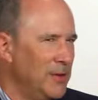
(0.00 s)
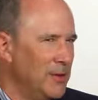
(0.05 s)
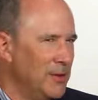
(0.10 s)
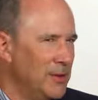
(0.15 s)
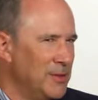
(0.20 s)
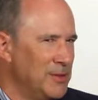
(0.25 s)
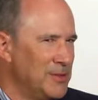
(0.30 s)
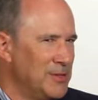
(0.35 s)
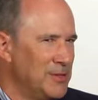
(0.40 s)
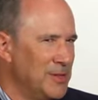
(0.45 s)

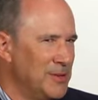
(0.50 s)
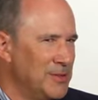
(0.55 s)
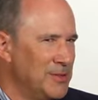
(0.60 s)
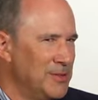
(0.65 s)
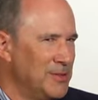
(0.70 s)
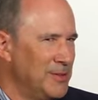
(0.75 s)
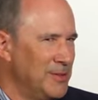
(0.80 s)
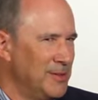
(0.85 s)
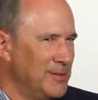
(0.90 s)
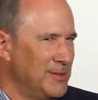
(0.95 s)
there's
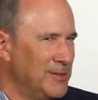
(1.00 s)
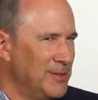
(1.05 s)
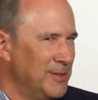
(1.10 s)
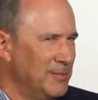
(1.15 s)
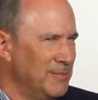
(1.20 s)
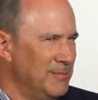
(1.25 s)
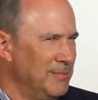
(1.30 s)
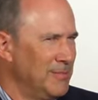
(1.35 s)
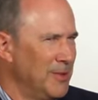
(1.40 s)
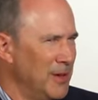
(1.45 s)

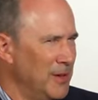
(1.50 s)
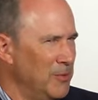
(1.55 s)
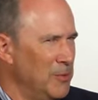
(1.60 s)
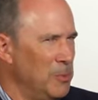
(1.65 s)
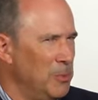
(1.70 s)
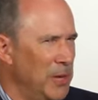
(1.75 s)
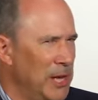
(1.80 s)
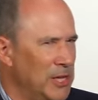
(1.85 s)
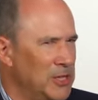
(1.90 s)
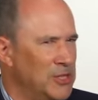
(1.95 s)
a kind of a
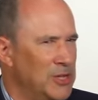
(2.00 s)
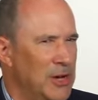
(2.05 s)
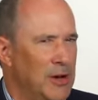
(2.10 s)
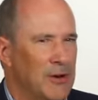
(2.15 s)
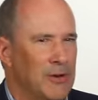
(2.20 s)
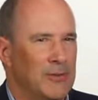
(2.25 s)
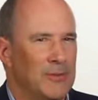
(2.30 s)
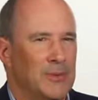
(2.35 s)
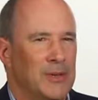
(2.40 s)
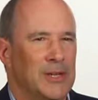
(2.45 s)
blank
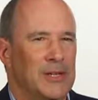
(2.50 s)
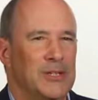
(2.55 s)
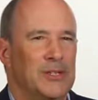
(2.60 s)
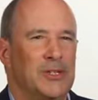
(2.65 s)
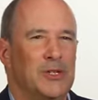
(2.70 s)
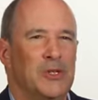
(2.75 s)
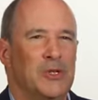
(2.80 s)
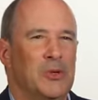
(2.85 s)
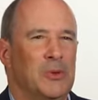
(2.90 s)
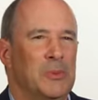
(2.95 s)
stare. They just
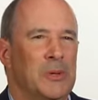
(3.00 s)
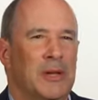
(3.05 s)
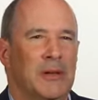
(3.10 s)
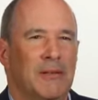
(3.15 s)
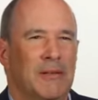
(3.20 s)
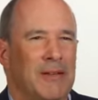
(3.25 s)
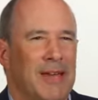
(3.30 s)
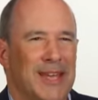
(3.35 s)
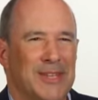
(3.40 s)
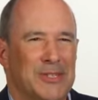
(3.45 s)
assume it
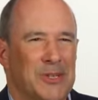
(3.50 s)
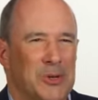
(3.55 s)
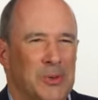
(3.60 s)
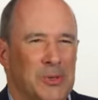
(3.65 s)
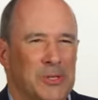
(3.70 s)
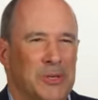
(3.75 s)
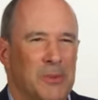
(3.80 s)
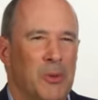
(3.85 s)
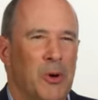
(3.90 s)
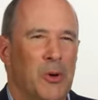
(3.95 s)
has to do with
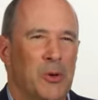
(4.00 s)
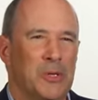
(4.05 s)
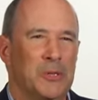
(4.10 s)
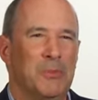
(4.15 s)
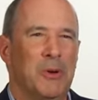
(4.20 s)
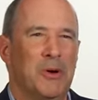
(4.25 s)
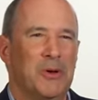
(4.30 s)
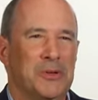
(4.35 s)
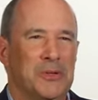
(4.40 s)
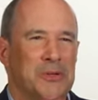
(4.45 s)
some hocus
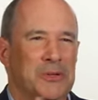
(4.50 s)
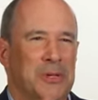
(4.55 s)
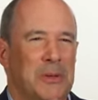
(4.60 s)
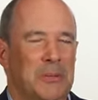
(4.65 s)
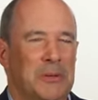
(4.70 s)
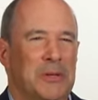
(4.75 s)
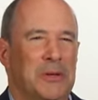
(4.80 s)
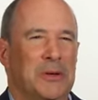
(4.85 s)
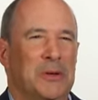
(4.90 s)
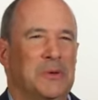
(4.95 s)
pocus or
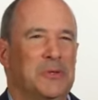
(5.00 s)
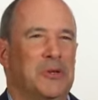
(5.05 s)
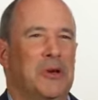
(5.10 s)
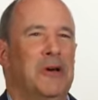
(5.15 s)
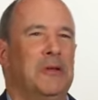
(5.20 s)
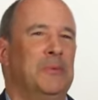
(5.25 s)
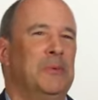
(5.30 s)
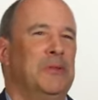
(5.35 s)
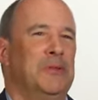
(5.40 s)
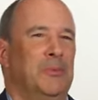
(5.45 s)
something that goes
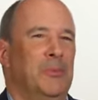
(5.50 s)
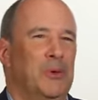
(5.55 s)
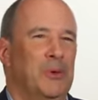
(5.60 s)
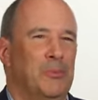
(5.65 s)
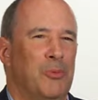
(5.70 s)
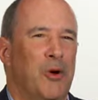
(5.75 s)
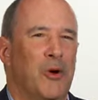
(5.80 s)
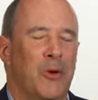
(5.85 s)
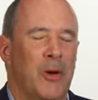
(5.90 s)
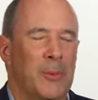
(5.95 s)
on with
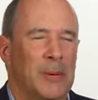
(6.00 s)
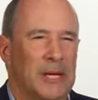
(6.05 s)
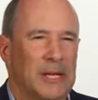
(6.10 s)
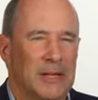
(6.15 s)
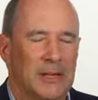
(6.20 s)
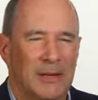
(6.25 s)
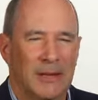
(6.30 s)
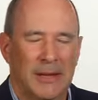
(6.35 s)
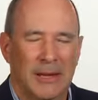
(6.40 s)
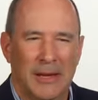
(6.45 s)
programming.
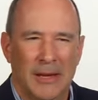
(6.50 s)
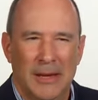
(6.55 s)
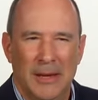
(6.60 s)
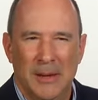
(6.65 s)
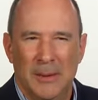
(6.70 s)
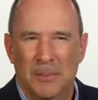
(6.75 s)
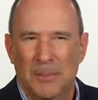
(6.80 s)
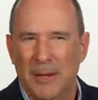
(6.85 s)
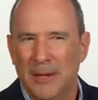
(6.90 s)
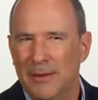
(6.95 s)

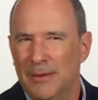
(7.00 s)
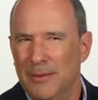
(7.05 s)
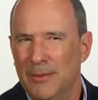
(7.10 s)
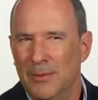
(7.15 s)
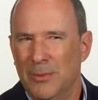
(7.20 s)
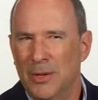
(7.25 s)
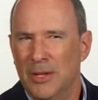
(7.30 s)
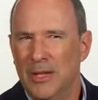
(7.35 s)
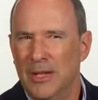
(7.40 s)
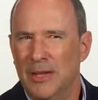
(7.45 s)
But
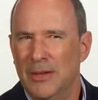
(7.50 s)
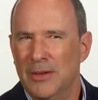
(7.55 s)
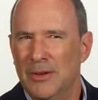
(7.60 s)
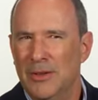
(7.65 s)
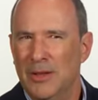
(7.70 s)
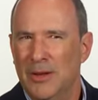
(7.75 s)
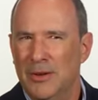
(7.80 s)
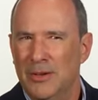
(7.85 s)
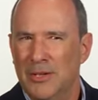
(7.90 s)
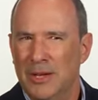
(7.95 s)
really,
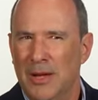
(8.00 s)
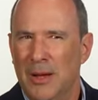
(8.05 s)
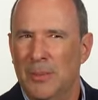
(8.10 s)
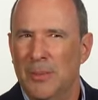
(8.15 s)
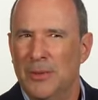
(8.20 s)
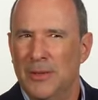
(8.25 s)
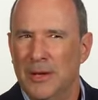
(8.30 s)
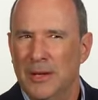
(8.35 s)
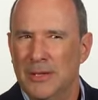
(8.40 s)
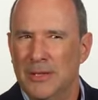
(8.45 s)
there's a couple
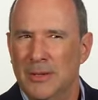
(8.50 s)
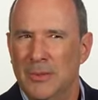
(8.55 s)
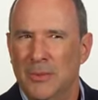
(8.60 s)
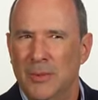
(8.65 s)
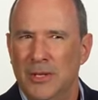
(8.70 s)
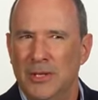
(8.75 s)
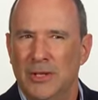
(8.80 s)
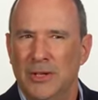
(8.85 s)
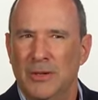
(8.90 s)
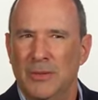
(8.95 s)
things that we
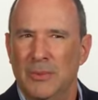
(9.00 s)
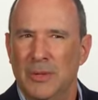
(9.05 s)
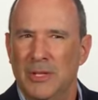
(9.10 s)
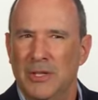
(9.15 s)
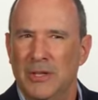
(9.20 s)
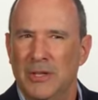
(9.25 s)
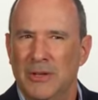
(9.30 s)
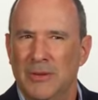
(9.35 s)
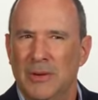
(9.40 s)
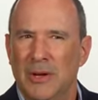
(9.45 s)

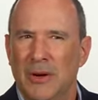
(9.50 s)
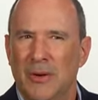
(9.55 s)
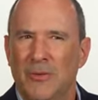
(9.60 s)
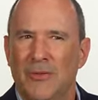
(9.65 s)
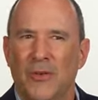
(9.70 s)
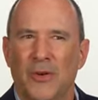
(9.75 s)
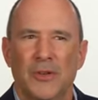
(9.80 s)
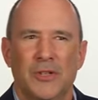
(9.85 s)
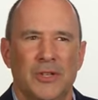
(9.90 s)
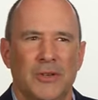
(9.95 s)
should do here.
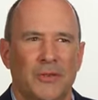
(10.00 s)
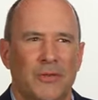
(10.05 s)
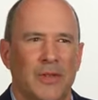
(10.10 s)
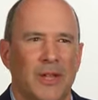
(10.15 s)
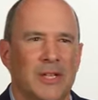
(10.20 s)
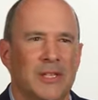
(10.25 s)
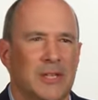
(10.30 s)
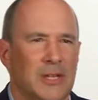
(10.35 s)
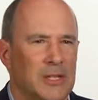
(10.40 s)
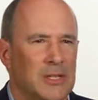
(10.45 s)
First,
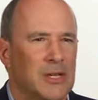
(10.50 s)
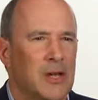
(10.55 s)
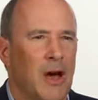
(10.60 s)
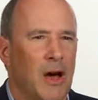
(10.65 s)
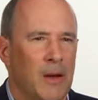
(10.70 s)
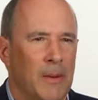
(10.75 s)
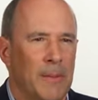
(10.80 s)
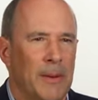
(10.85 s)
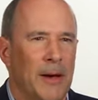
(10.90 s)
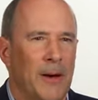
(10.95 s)
let's
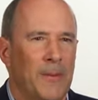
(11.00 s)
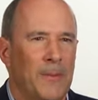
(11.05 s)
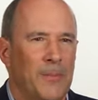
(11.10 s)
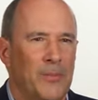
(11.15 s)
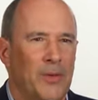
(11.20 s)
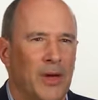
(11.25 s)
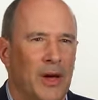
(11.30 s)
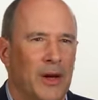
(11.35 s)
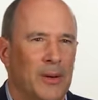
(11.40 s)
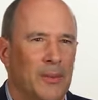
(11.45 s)
talk about
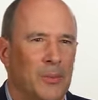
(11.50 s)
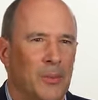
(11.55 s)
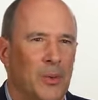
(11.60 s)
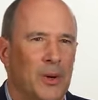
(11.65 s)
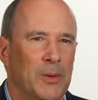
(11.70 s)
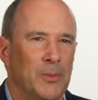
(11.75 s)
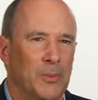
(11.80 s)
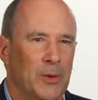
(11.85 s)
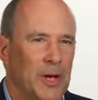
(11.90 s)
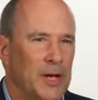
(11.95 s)

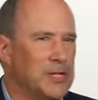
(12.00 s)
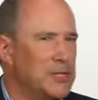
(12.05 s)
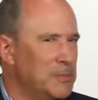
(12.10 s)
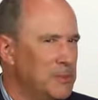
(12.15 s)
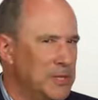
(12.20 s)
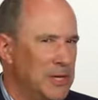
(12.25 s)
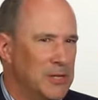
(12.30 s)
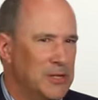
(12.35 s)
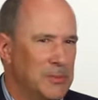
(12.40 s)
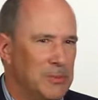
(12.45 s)
what
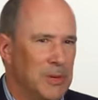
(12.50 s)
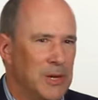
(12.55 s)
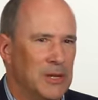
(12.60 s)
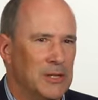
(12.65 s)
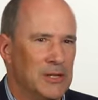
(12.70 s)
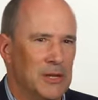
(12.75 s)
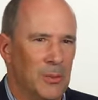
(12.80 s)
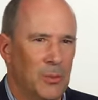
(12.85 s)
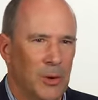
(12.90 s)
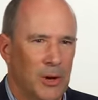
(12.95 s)
customization
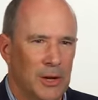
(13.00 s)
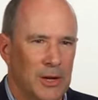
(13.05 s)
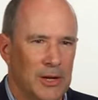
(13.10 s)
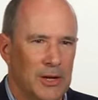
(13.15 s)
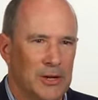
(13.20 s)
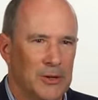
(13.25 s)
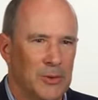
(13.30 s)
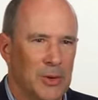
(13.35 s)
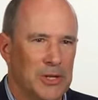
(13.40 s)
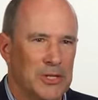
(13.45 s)
means, and then we're going to
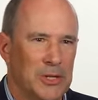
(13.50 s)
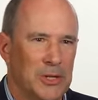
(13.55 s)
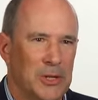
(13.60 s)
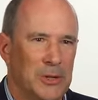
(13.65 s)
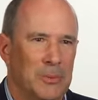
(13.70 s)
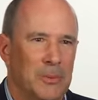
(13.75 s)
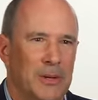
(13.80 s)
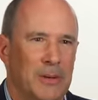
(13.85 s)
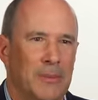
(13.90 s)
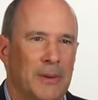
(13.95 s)
address a little
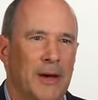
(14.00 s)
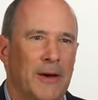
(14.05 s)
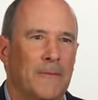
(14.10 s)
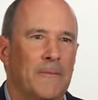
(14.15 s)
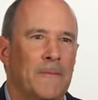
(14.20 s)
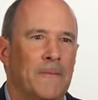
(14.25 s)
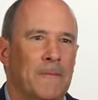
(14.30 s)
bit about